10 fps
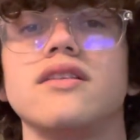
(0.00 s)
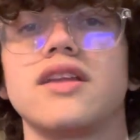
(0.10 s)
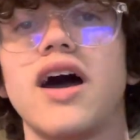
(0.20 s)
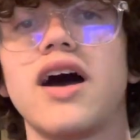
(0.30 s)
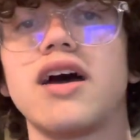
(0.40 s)

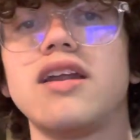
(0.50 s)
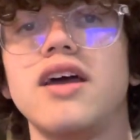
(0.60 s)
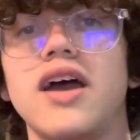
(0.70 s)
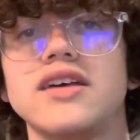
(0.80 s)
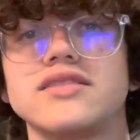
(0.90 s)
God
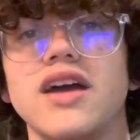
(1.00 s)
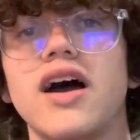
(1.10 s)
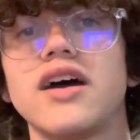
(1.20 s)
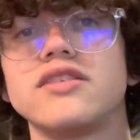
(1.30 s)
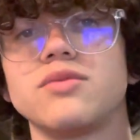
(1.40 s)

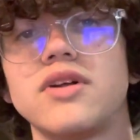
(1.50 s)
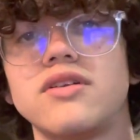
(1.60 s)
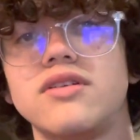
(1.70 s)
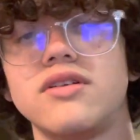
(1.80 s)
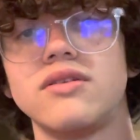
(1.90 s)
is
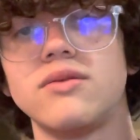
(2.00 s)
one.